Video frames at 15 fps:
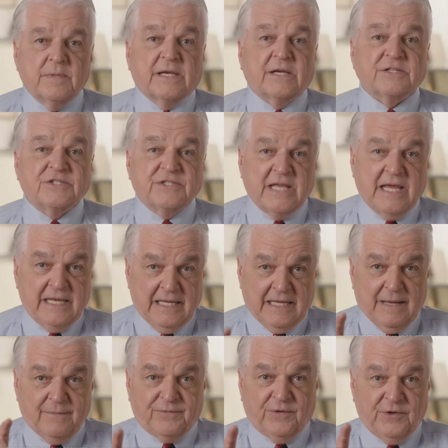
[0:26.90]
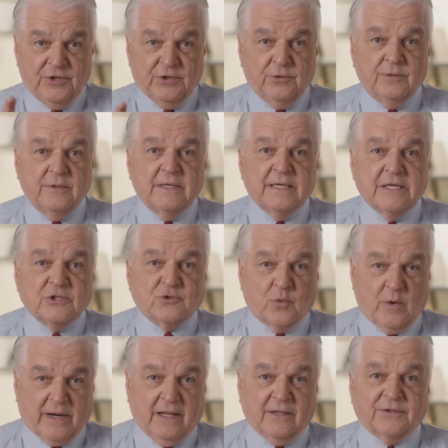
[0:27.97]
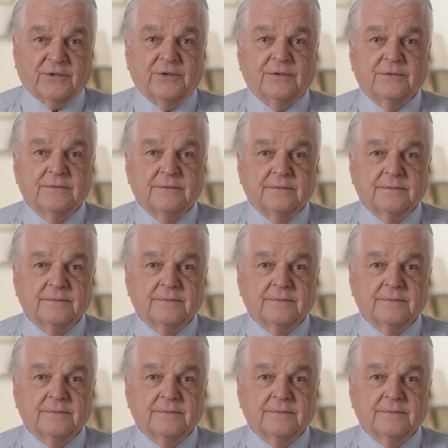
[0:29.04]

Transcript: Because standing up for you is what I'll do.